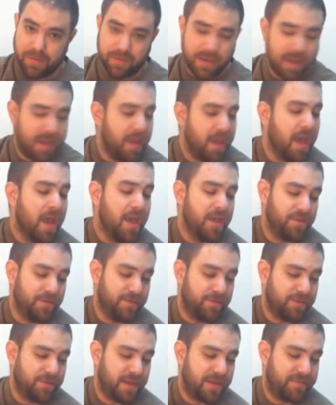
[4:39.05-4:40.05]
Okay, you
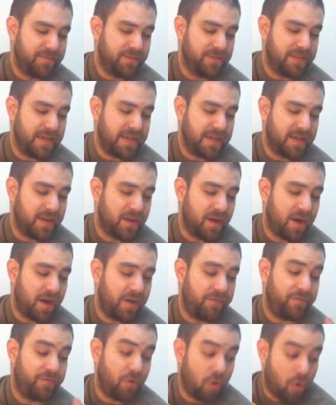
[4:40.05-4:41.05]
don't have to take it
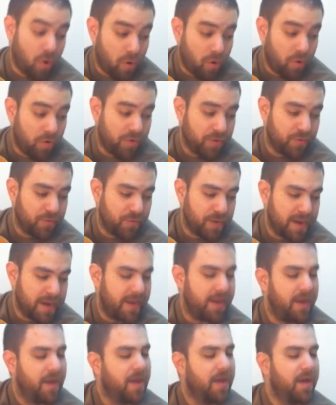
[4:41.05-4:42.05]
off all the
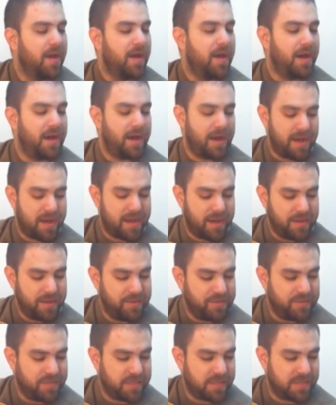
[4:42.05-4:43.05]
way. Uh,
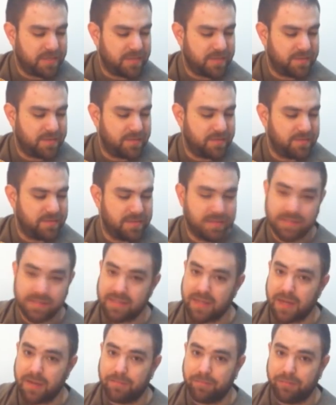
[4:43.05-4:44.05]
you just
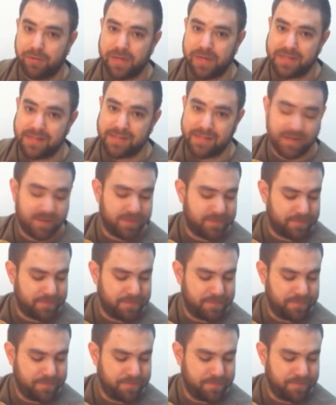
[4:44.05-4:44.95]
stop pressing